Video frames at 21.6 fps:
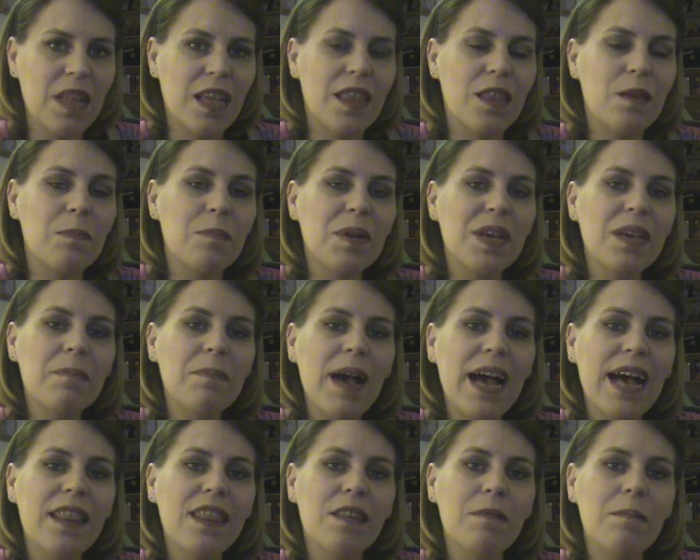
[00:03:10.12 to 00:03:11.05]
The big
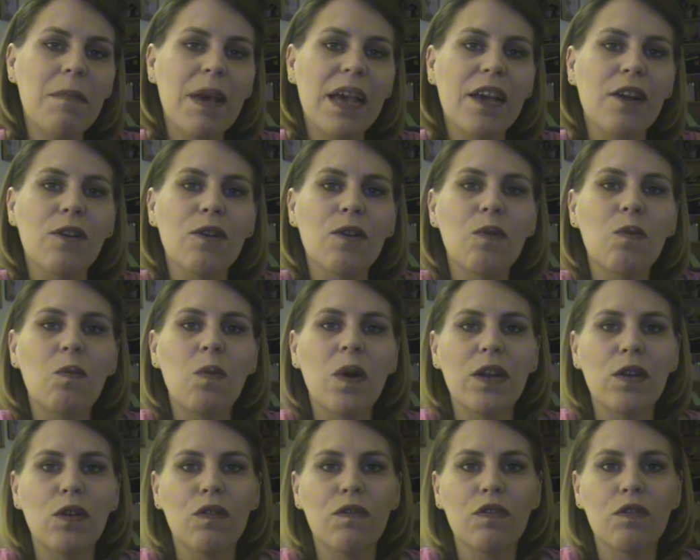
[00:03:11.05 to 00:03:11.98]
bad, the mayor,
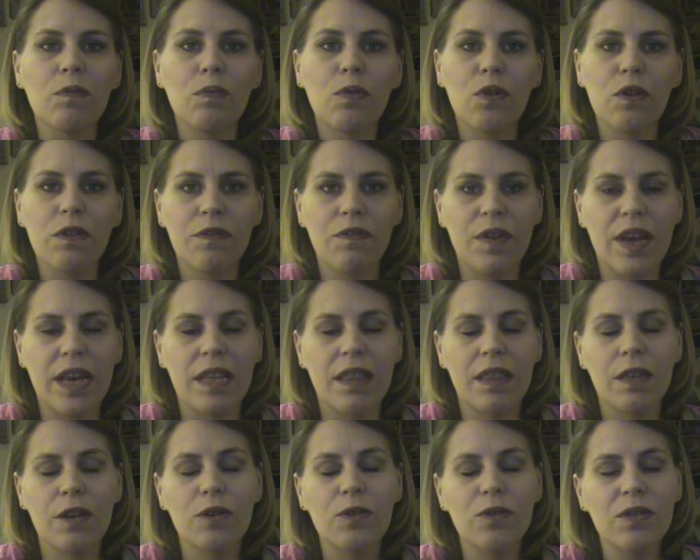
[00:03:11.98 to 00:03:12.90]
won over poor Faith,
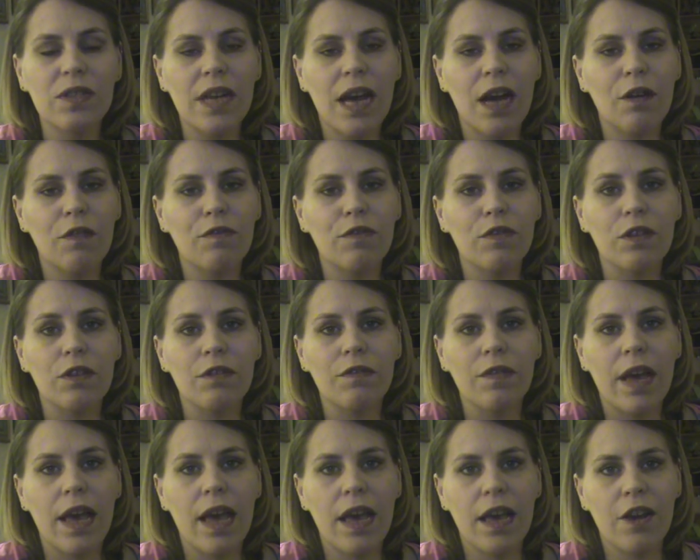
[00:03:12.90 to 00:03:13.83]
who's now full of
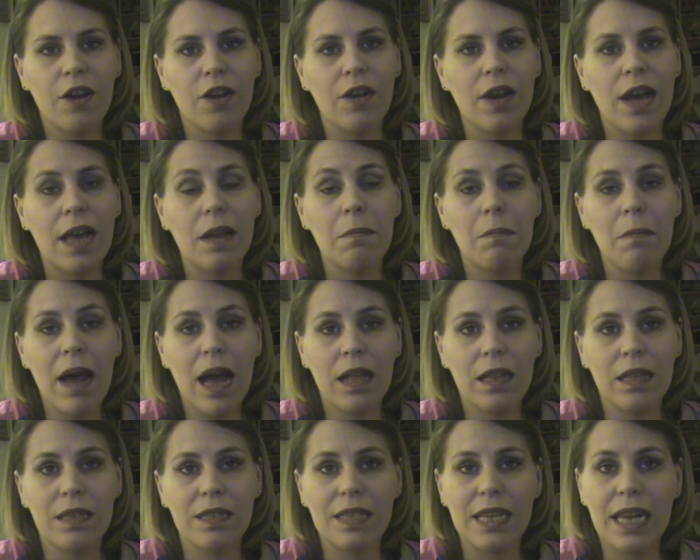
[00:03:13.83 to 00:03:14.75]
anger and
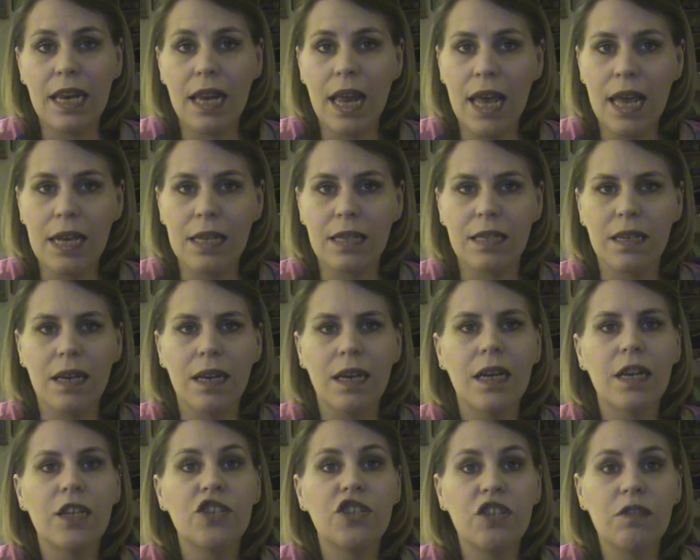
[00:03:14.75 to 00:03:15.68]
malice and hate.
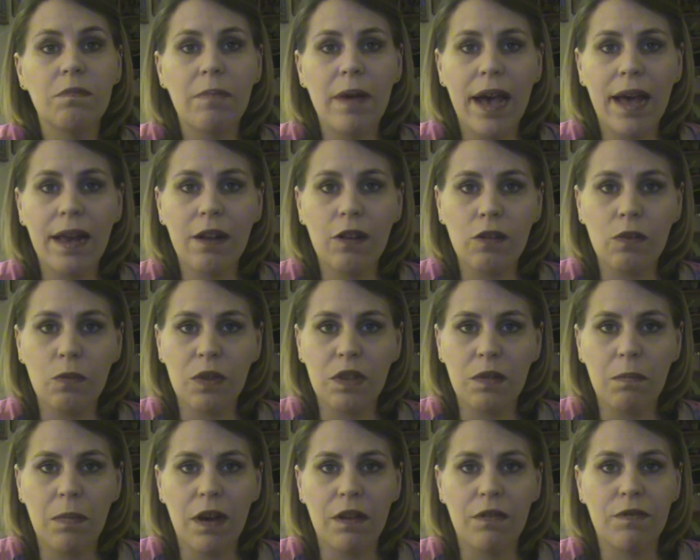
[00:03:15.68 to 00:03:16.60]
She battled
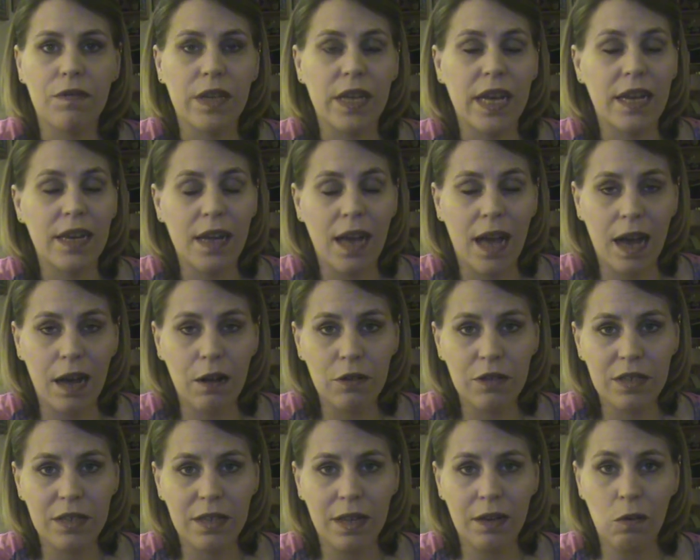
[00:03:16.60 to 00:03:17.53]
with Buffy, and our
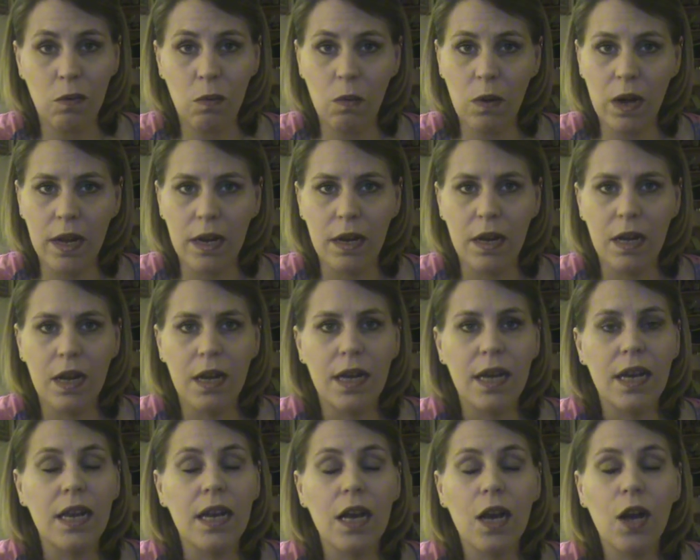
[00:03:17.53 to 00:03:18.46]
Slayer won.
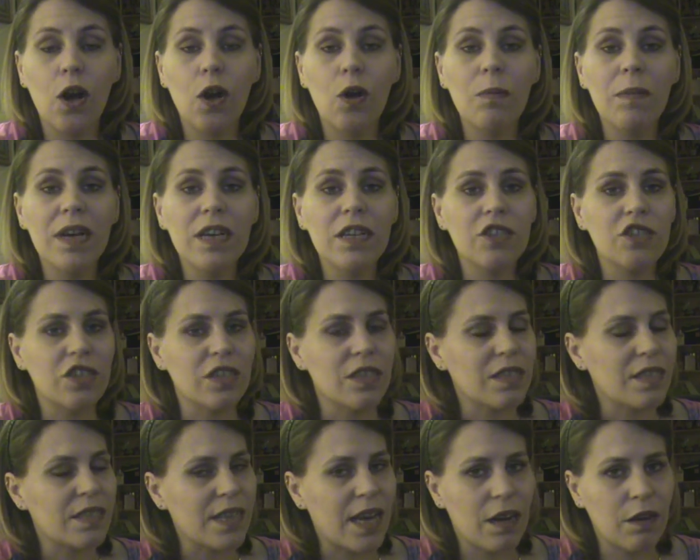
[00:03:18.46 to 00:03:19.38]
In a coma,
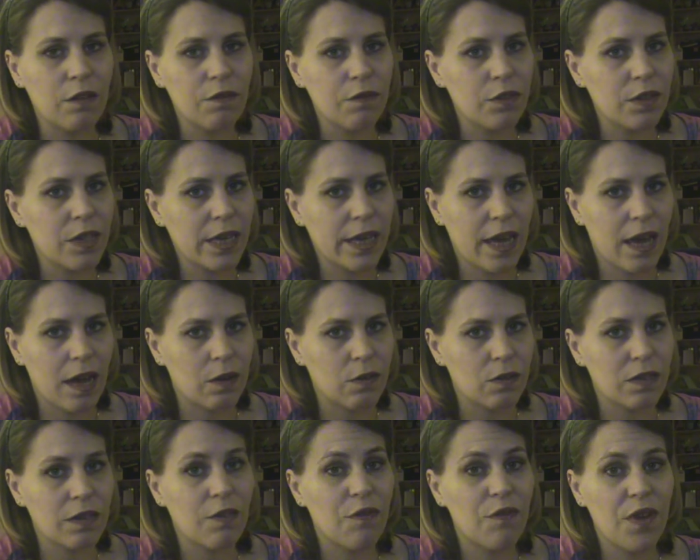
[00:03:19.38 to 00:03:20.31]
she's down for the
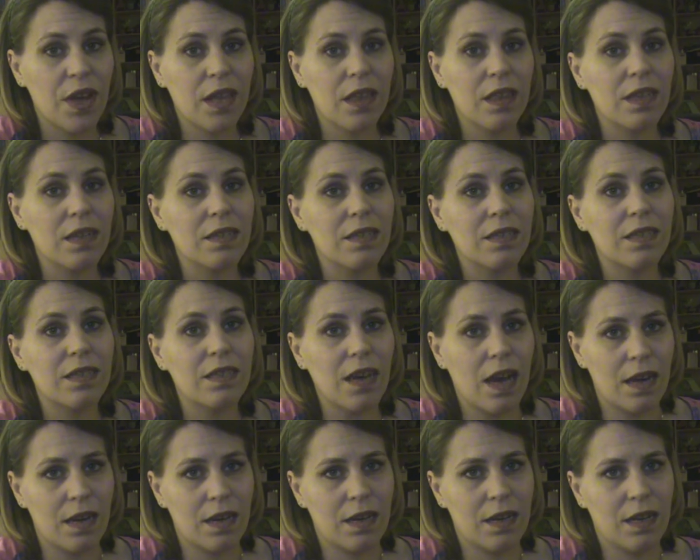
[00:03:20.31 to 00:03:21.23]
count. Faith is
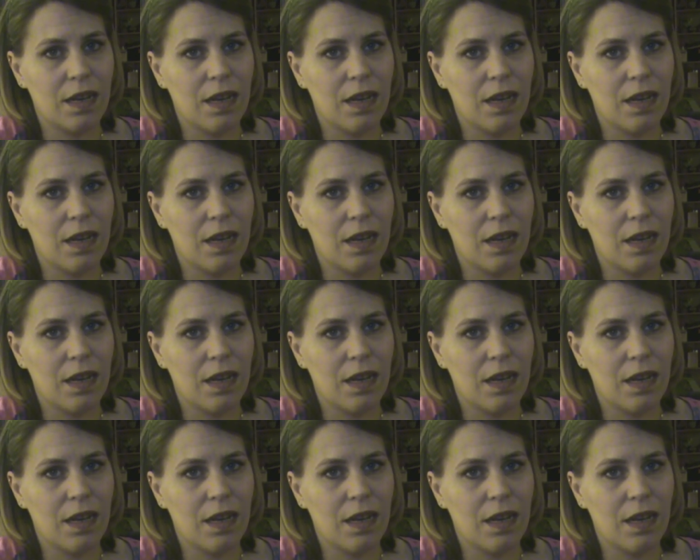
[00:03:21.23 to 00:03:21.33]
done.